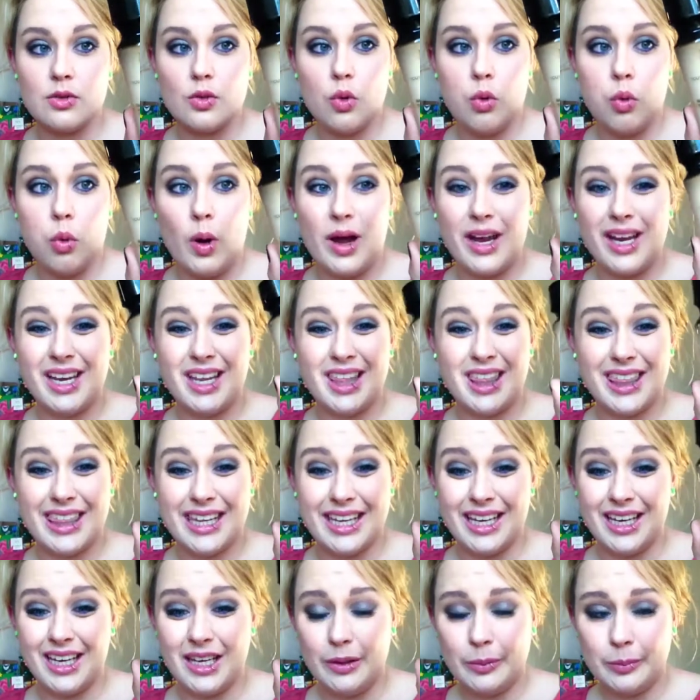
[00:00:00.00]
quite
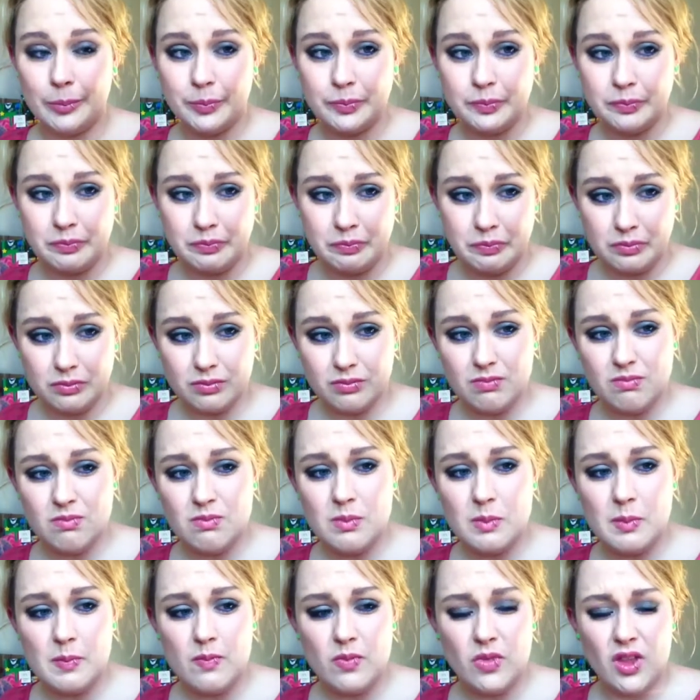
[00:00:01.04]
thick,
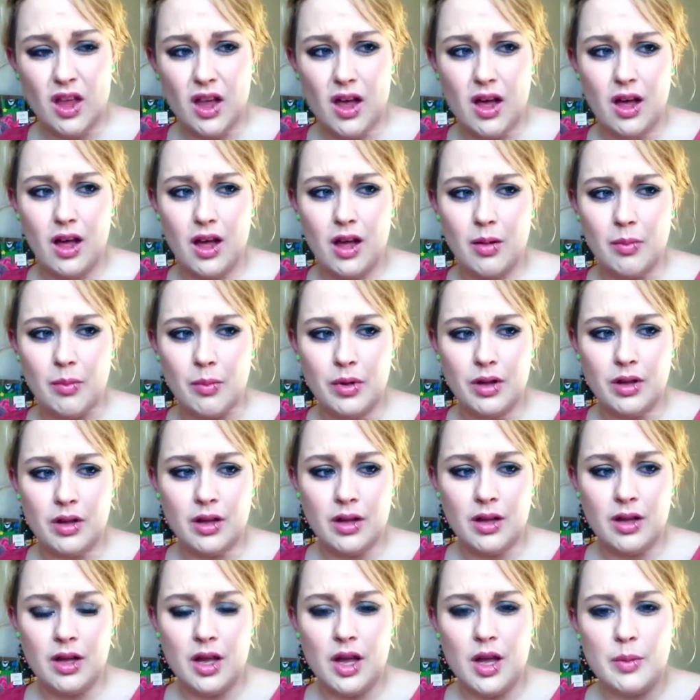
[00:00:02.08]

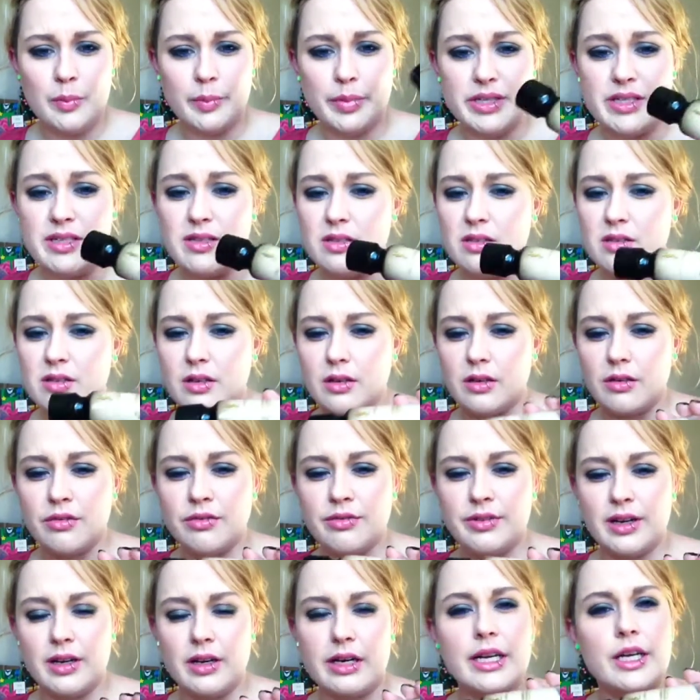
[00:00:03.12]
but still
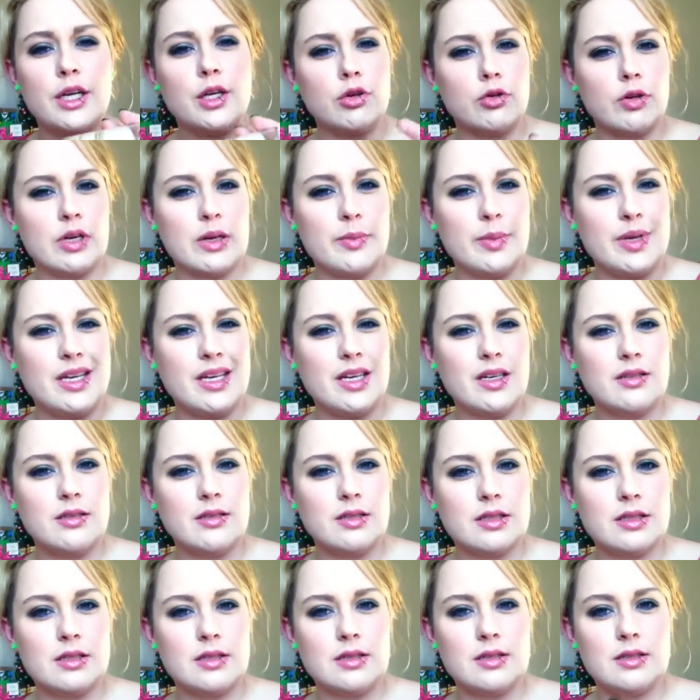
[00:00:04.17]
very creamy
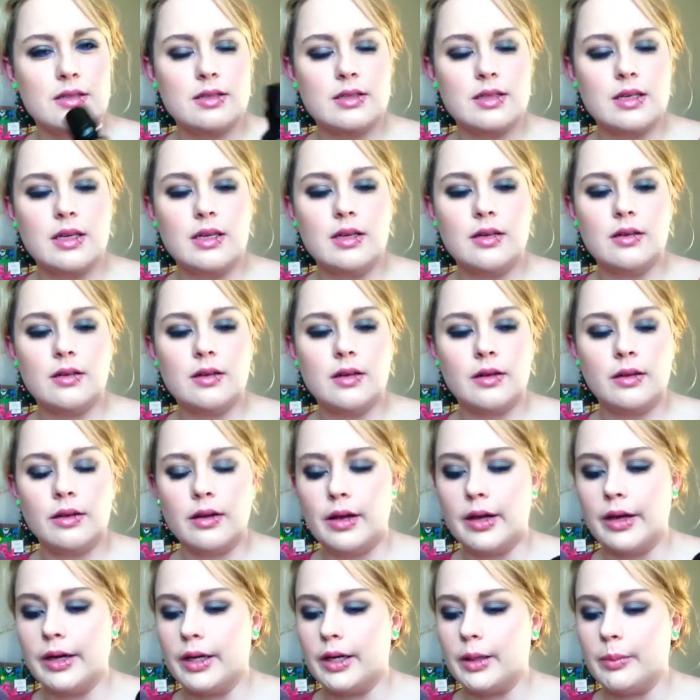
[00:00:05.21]
consistency.
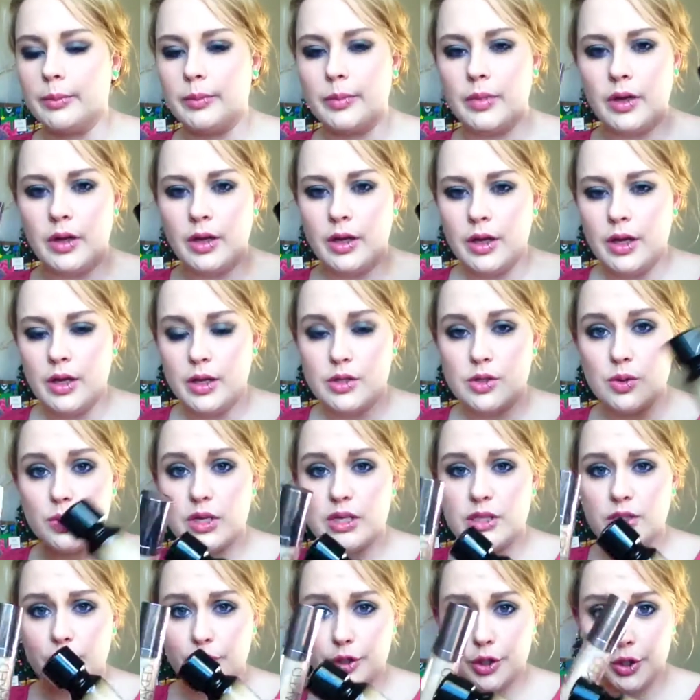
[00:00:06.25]
So
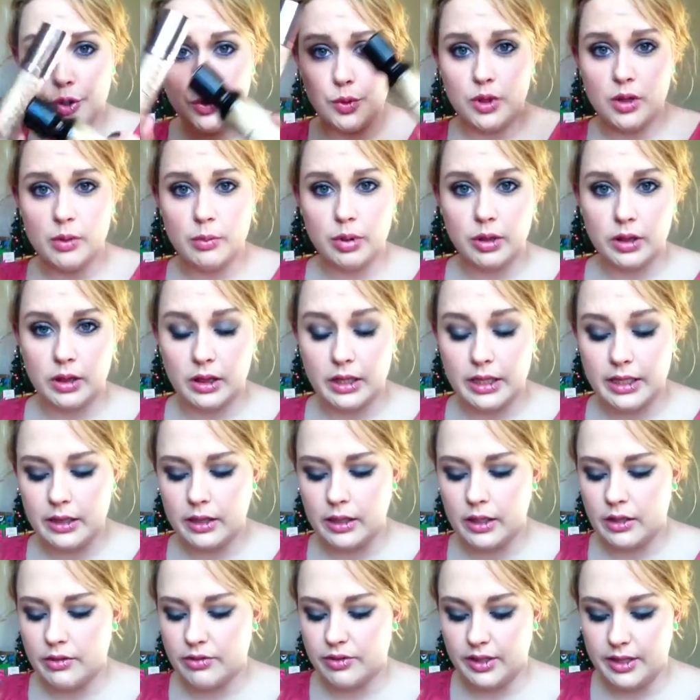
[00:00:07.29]
these are 2 completely
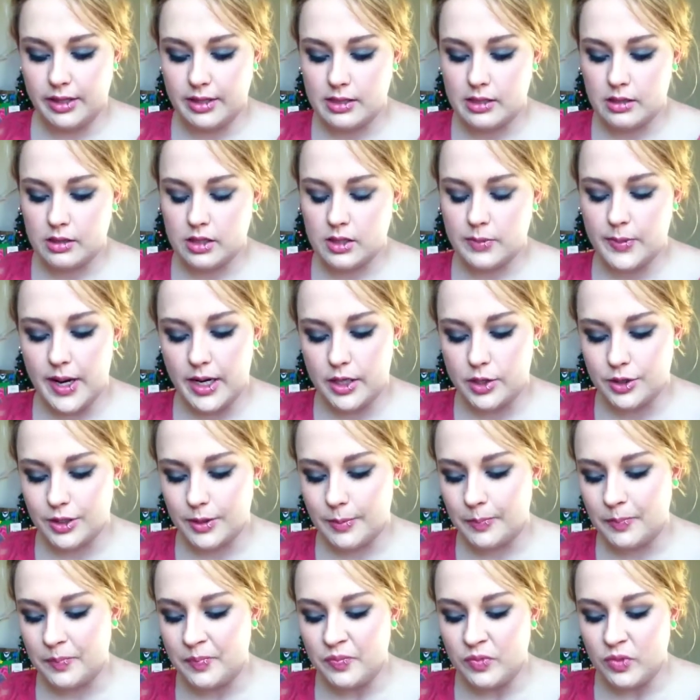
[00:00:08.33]
different ends of the
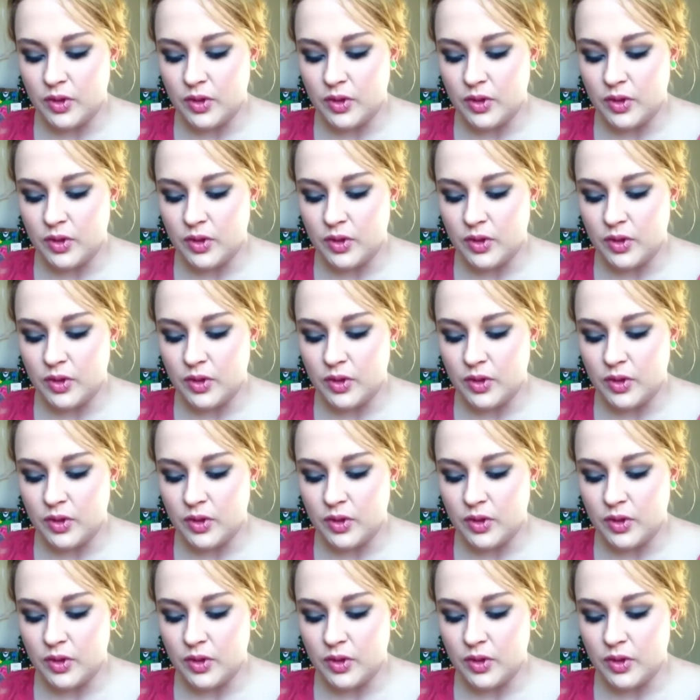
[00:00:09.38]
spectrum.